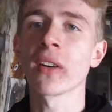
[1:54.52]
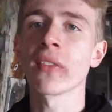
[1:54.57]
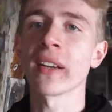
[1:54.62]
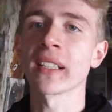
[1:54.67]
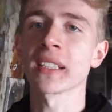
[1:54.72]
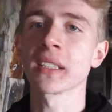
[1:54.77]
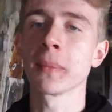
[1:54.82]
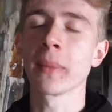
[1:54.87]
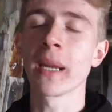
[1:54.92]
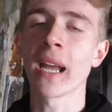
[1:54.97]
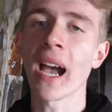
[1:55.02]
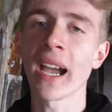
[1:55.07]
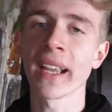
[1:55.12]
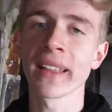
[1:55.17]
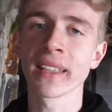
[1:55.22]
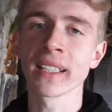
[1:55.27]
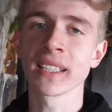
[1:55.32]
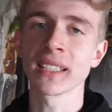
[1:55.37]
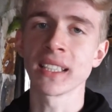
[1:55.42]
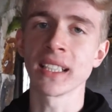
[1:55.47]
serve as the
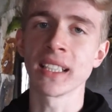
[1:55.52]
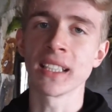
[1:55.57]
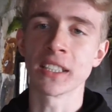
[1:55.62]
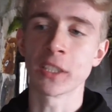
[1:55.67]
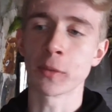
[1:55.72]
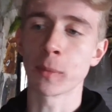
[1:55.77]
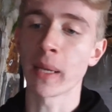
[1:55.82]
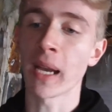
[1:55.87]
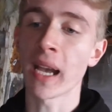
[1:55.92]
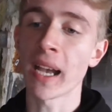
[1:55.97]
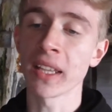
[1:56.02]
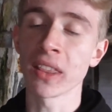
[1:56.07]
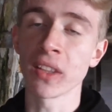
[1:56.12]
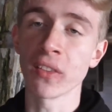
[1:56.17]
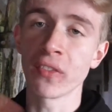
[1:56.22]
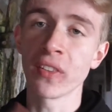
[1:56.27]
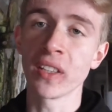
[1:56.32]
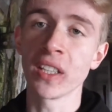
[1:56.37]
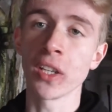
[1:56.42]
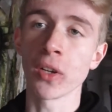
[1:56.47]
behind the scenes behind
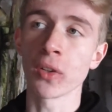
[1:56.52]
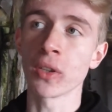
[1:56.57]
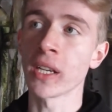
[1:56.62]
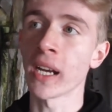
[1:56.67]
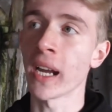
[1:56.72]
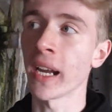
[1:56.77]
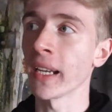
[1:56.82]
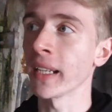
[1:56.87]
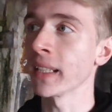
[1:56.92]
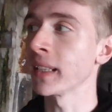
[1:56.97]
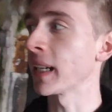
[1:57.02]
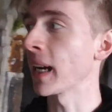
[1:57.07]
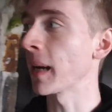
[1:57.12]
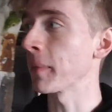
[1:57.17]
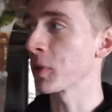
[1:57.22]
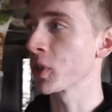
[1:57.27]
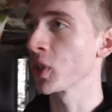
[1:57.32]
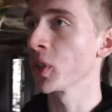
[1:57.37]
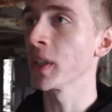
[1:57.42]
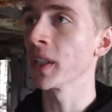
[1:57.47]
the video that
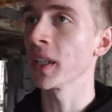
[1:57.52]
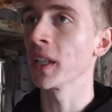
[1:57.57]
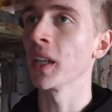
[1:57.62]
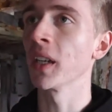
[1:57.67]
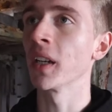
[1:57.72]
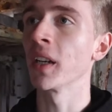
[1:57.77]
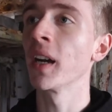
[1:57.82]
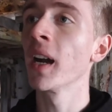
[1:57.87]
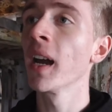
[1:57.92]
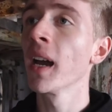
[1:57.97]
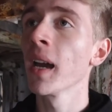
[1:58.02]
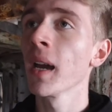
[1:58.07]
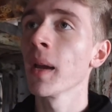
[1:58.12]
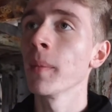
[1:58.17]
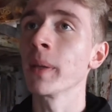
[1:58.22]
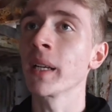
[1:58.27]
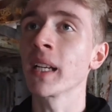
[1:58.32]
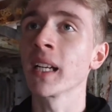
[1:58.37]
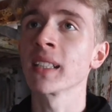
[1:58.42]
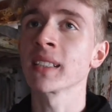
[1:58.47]
I'm shooting here,
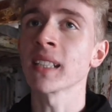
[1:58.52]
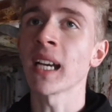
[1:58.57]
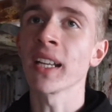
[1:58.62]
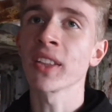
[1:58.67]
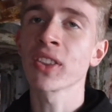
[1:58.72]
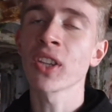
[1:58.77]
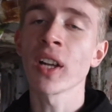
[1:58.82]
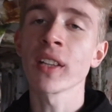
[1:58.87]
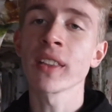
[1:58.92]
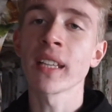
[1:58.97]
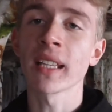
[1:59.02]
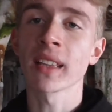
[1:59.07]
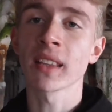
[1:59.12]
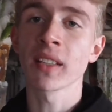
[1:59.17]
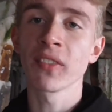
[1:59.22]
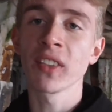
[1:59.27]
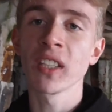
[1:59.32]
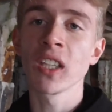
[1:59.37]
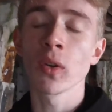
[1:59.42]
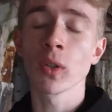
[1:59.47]
because I thought that
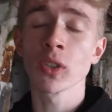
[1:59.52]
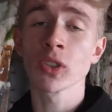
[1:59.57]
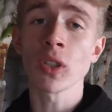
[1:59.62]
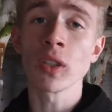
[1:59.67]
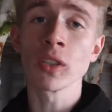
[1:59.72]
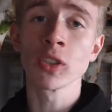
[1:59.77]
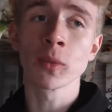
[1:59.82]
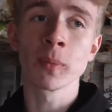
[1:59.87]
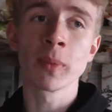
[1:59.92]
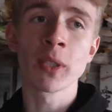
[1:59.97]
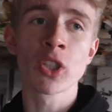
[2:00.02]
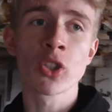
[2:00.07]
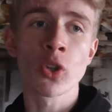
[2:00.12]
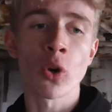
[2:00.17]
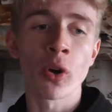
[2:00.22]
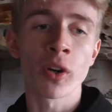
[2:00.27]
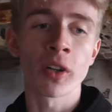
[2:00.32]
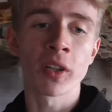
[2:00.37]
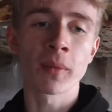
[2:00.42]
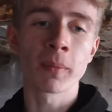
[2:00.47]
the video is going to be
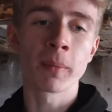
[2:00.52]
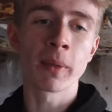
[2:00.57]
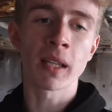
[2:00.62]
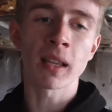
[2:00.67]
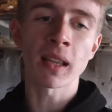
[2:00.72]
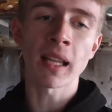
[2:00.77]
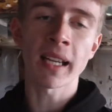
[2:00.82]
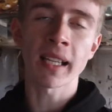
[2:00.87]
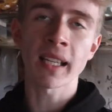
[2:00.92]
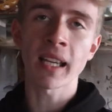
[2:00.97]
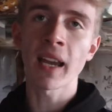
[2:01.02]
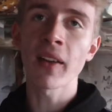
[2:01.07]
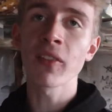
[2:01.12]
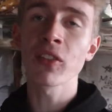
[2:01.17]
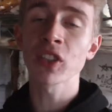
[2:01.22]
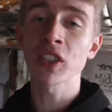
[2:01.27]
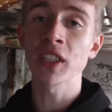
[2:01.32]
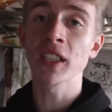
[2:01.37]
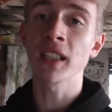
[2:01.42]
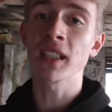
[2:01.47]
shorter, but like
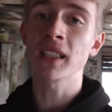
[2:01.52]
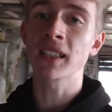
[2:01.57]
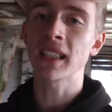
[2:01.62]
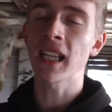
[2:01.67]
every single